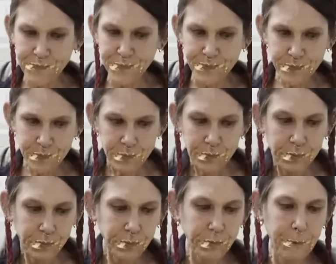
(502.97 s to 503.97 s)
I got it.
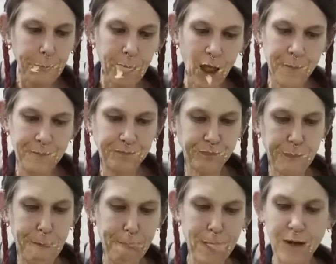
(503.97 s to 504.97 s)
Back here, go.
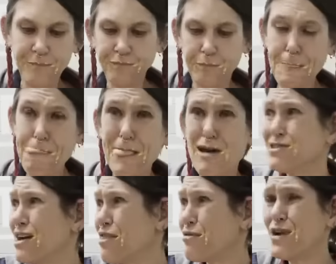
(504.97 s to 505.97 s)
She has
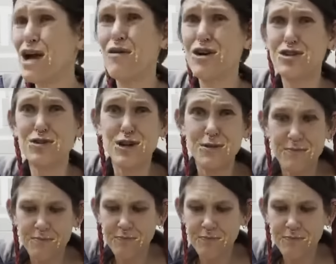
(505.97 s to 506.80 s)
about a three hour tour.